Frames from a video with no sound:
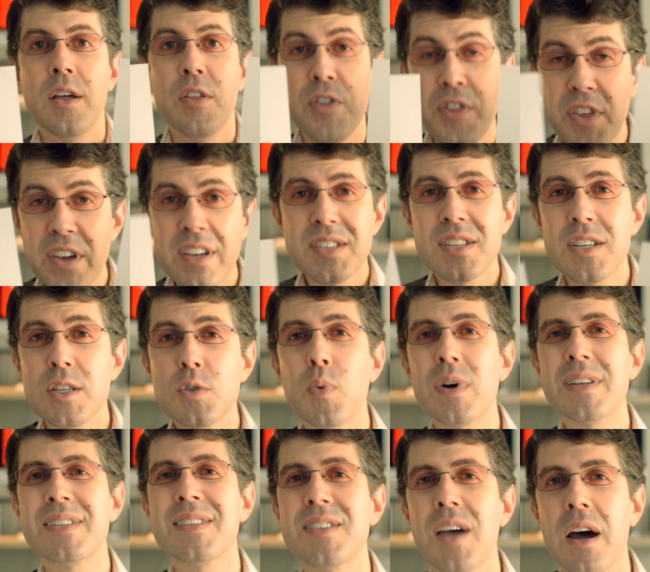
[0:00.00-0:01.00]
This is
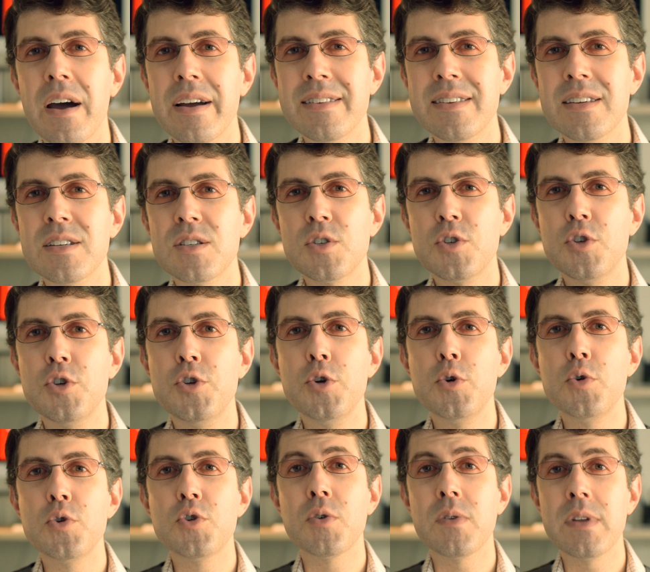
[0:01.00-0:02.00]
what scientists
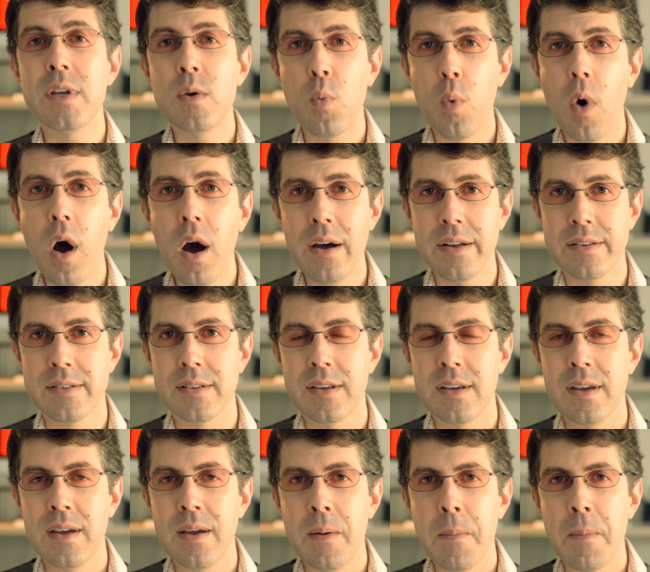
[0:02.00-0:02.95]
usually want.